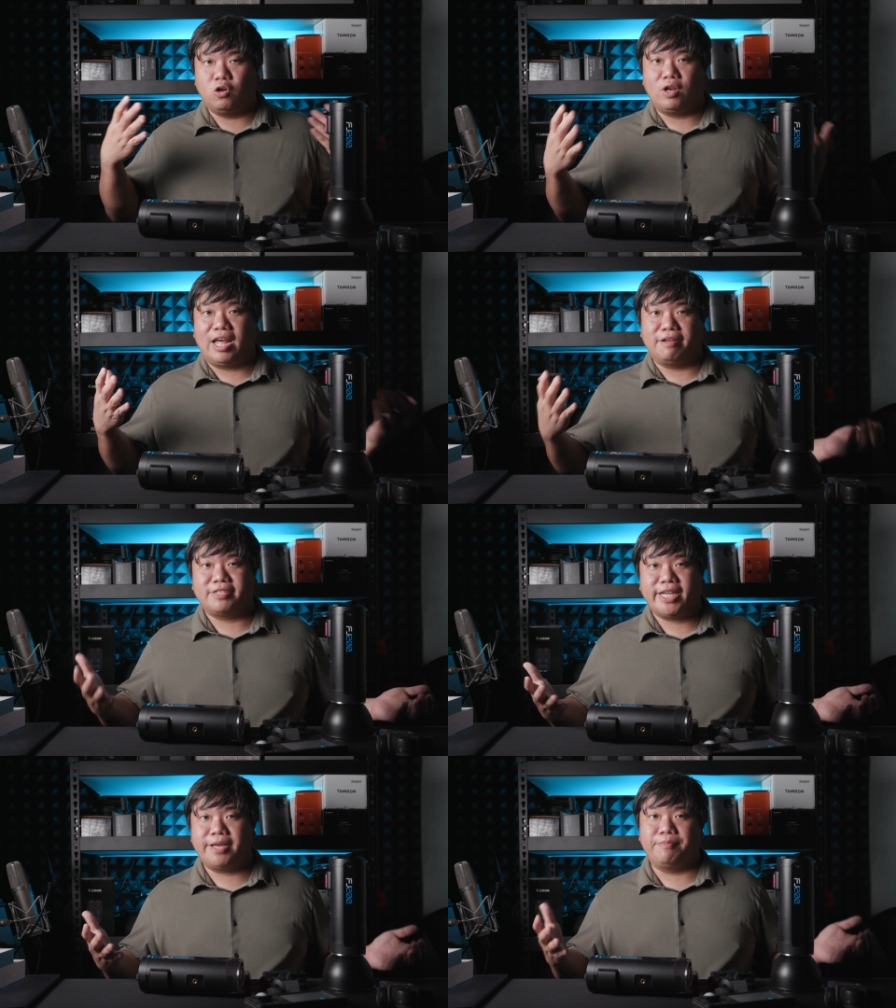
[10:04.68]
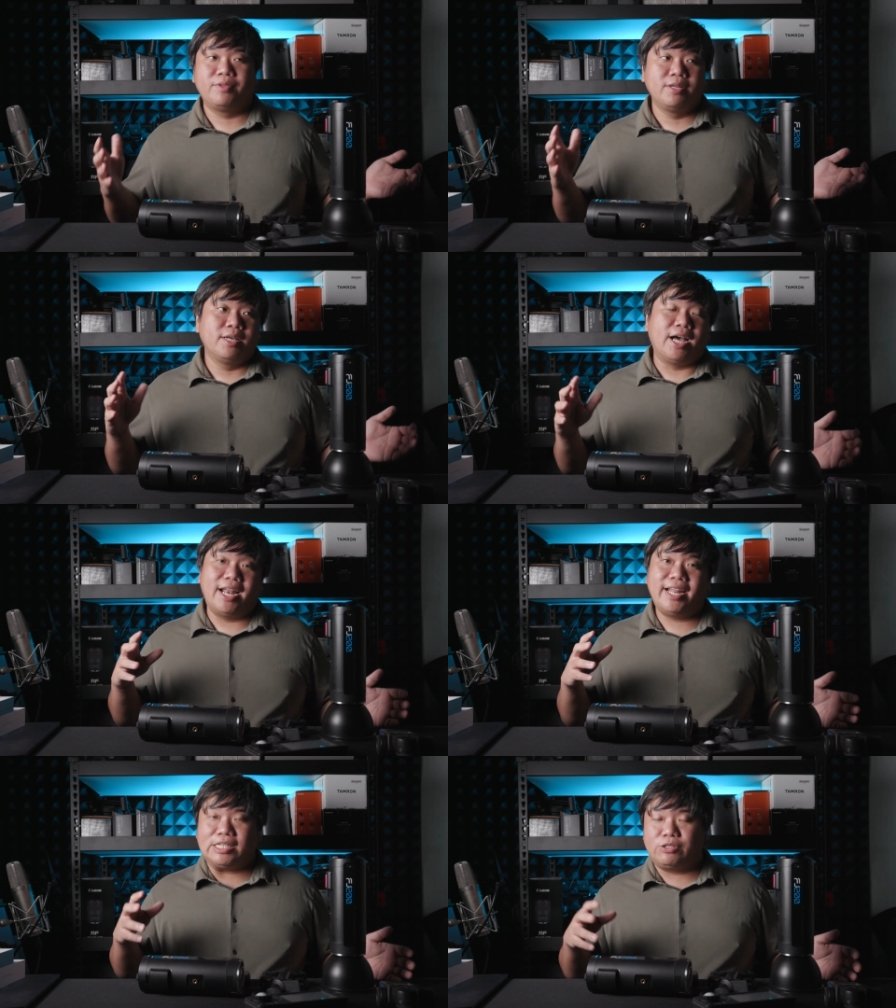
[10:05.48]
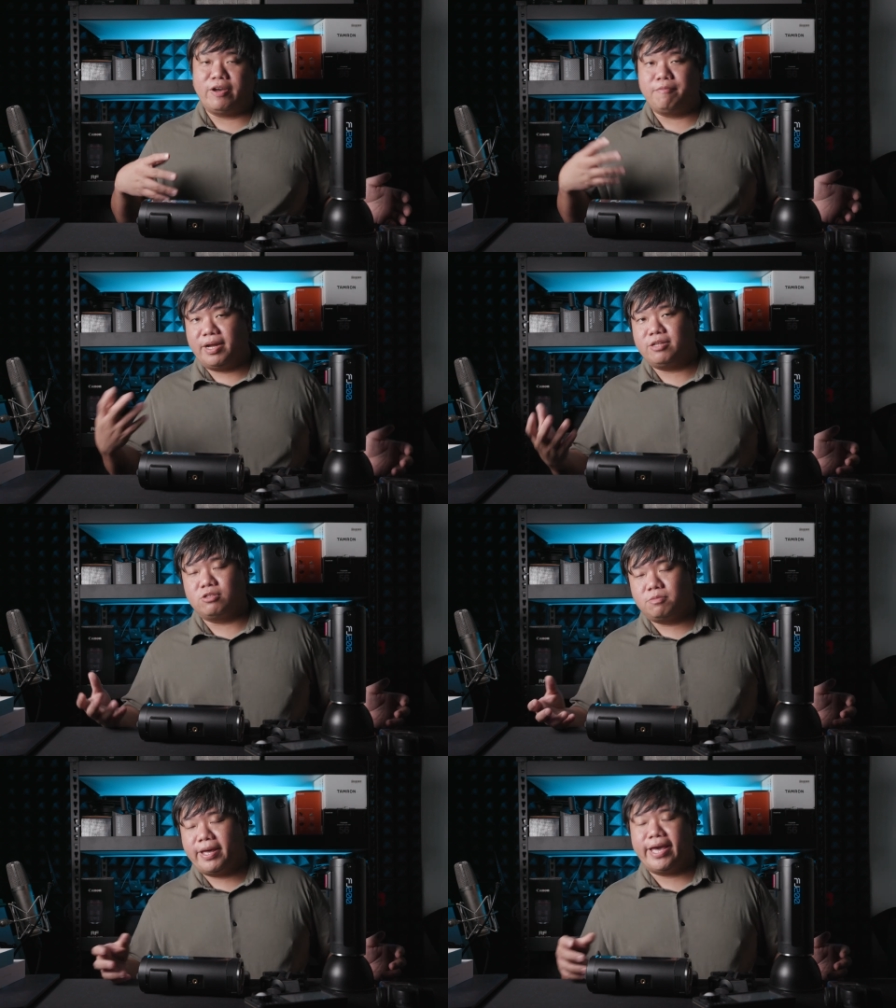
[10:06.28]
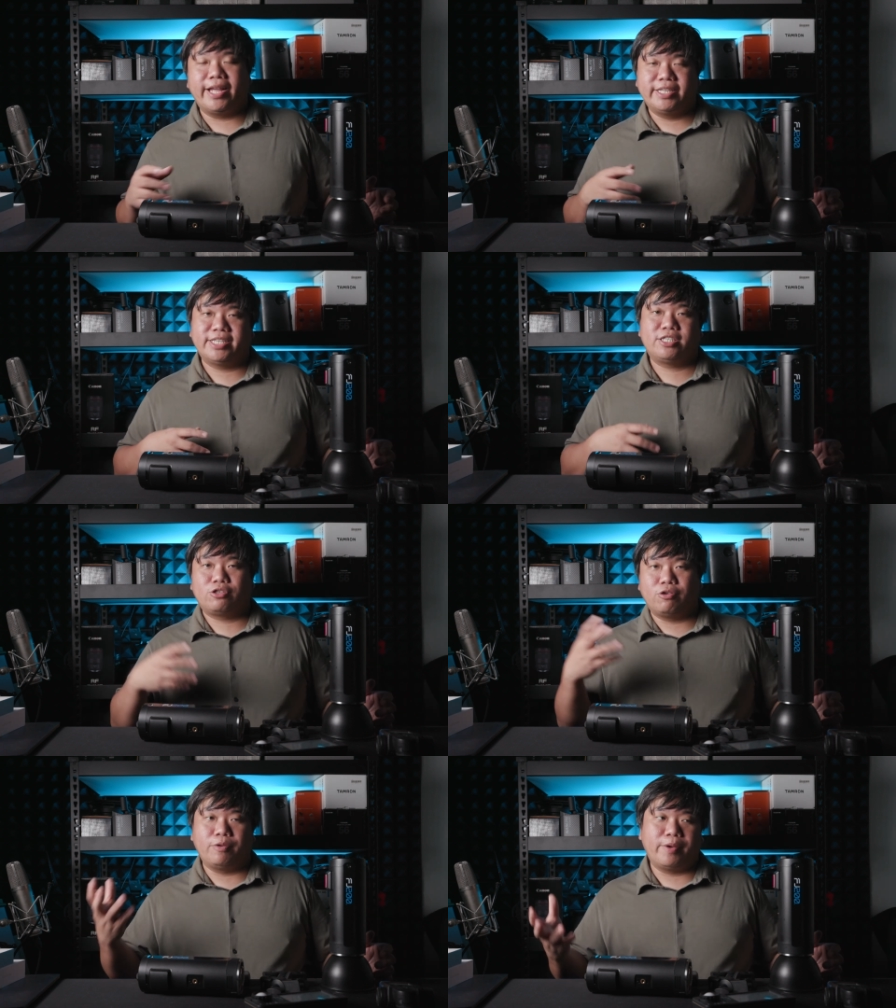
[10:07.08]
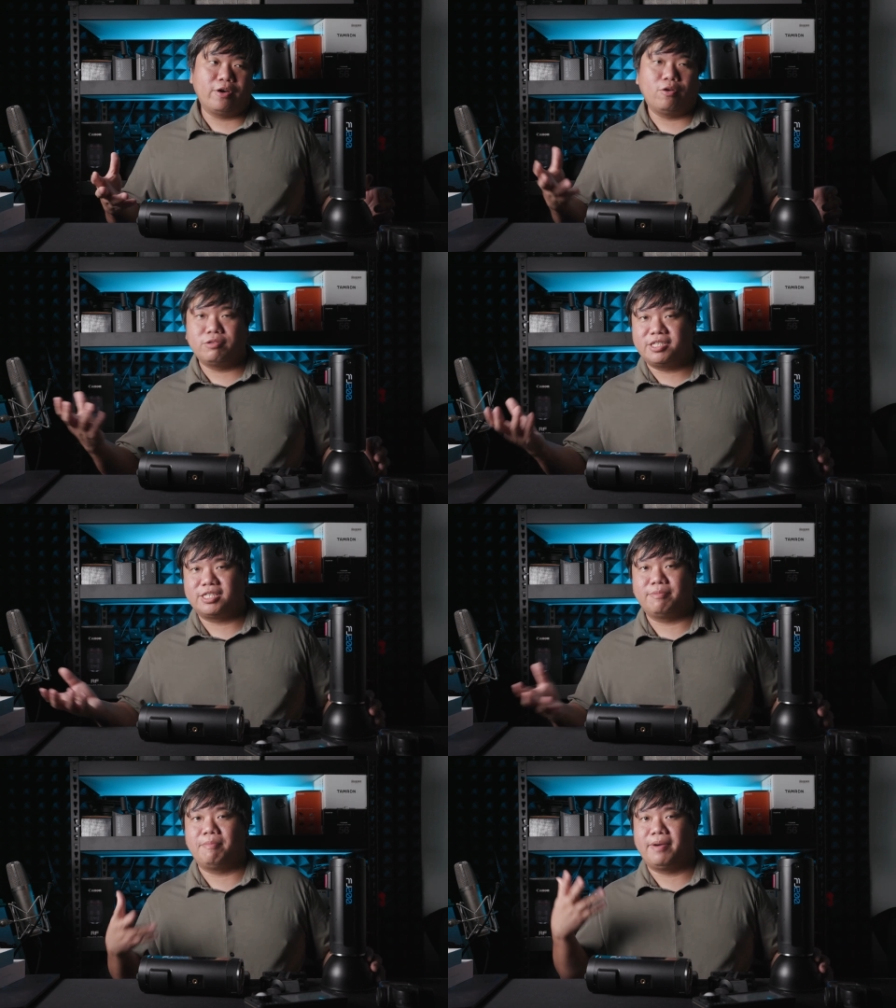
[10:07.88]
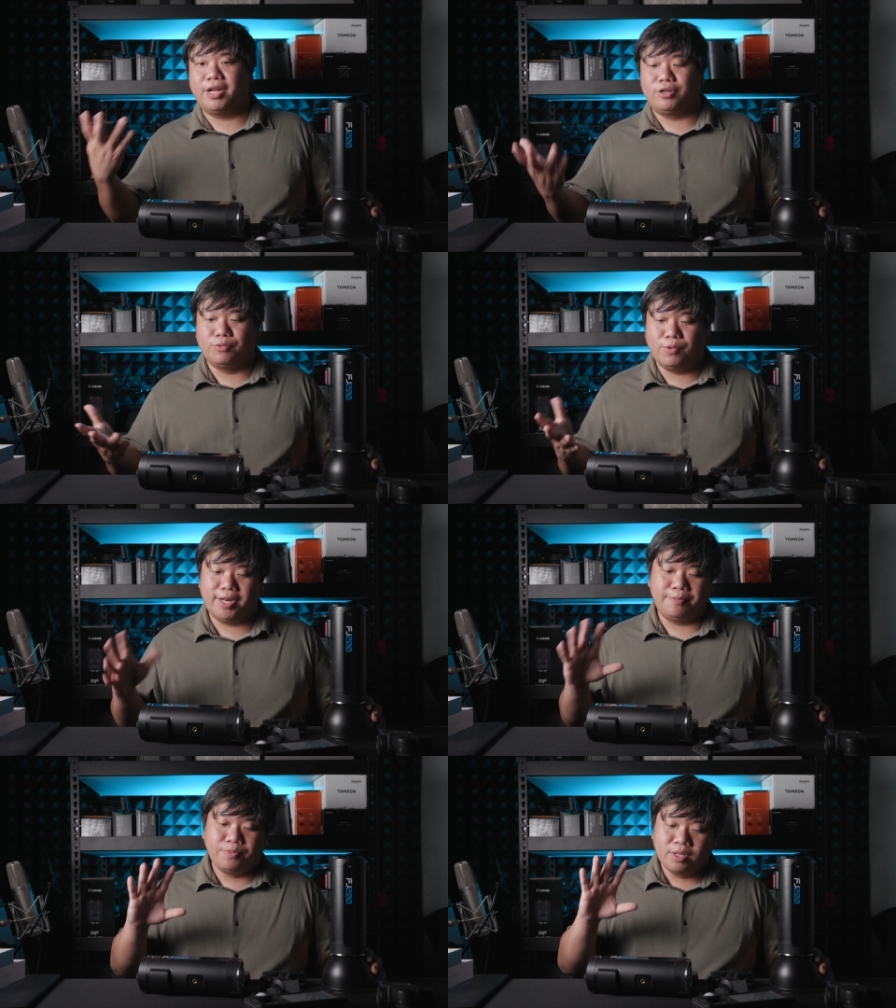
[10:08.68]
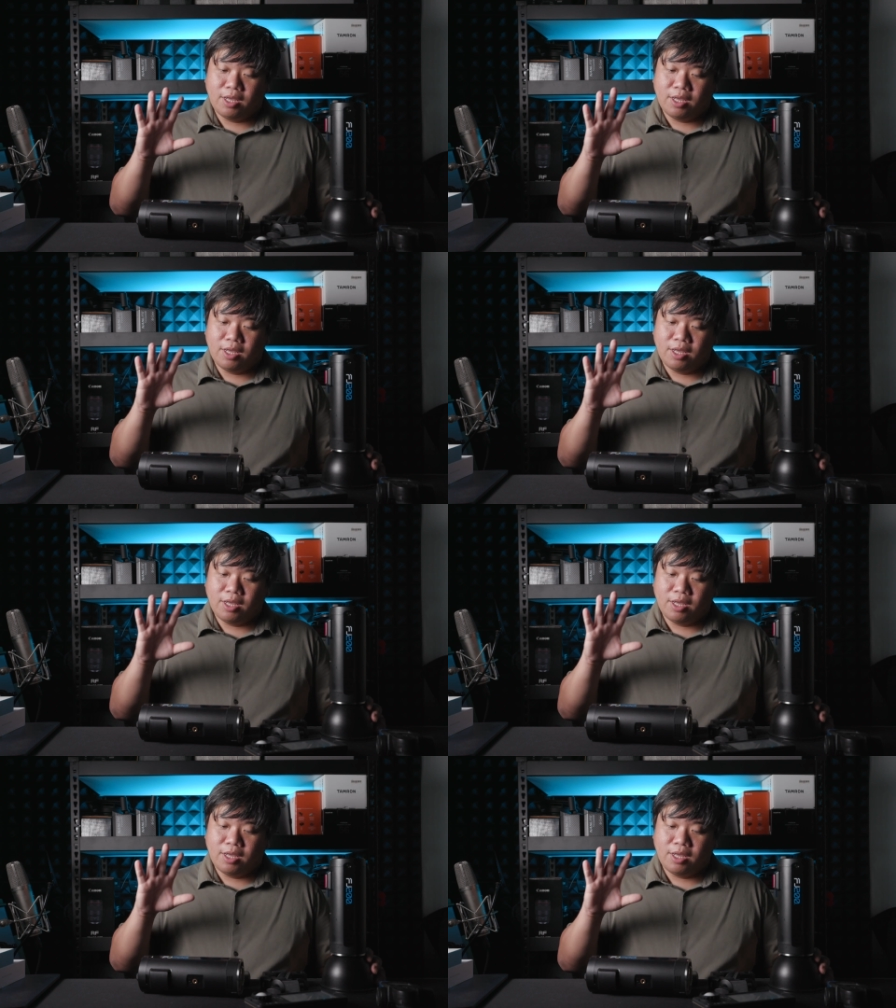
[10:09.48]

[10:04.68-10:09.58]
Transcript: your lifetime, unless you have money to spare and just throw away your old system and buy a new one.